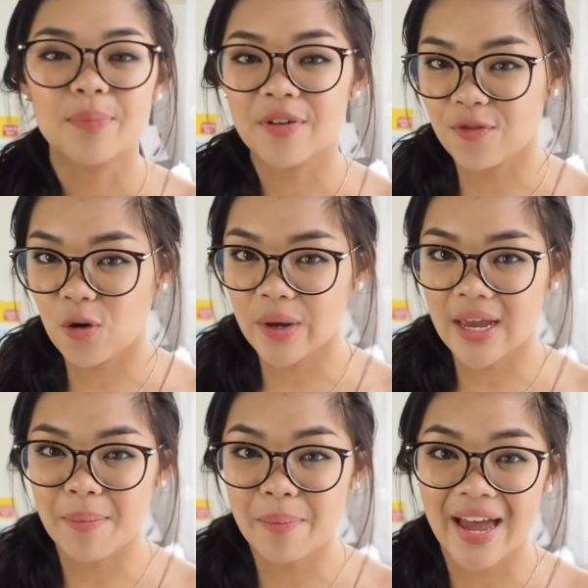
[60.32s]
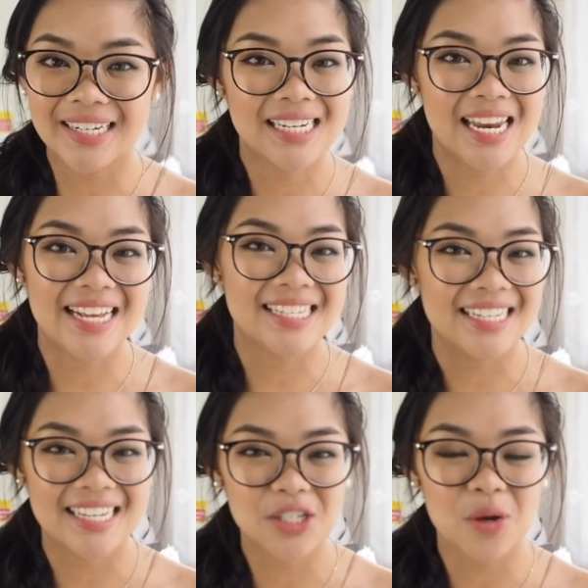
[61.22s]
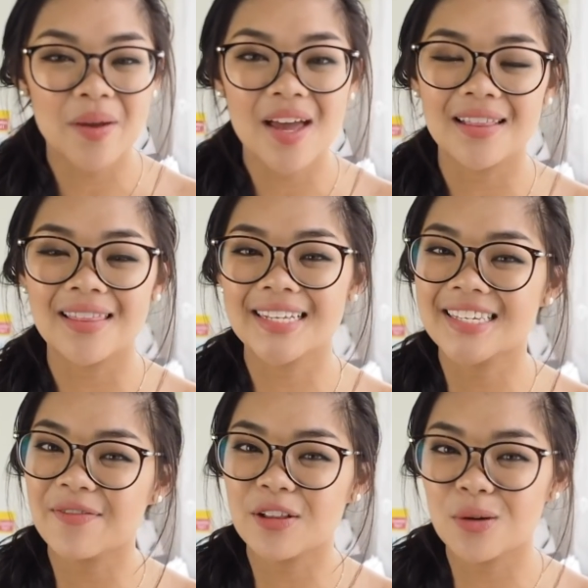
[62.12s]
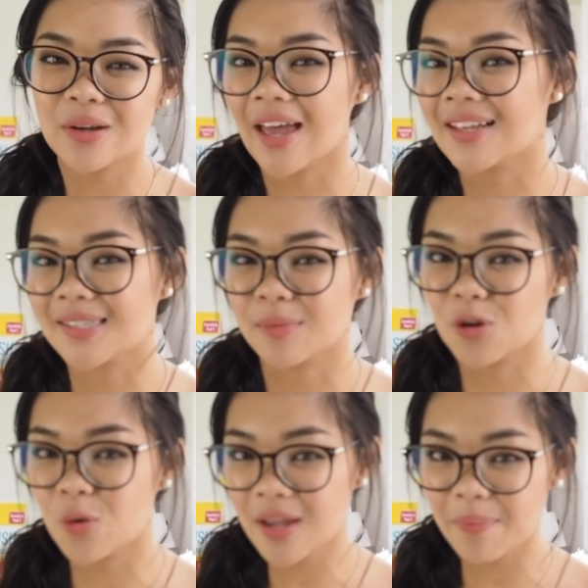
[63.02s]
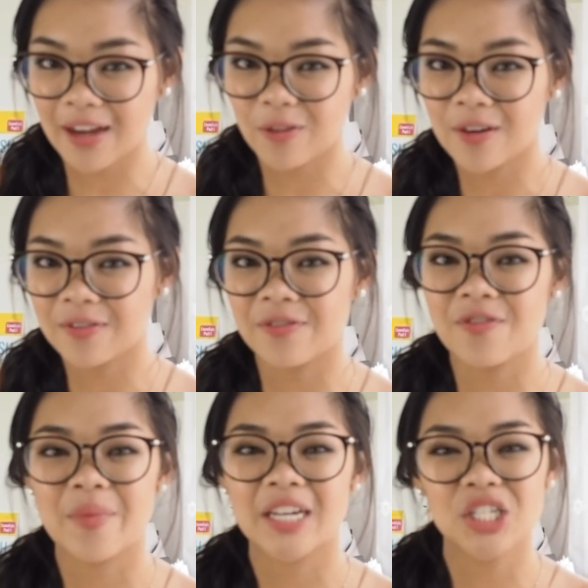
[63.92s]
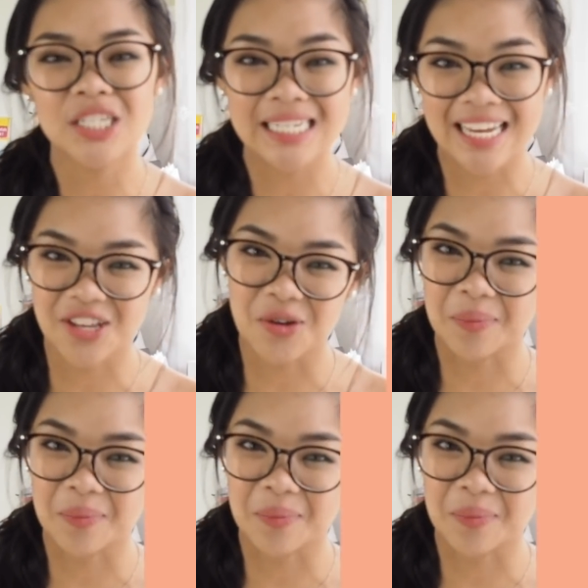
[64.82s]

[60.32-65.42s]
Before we unpack today's essay topic, let's have a look at some quick background information to get you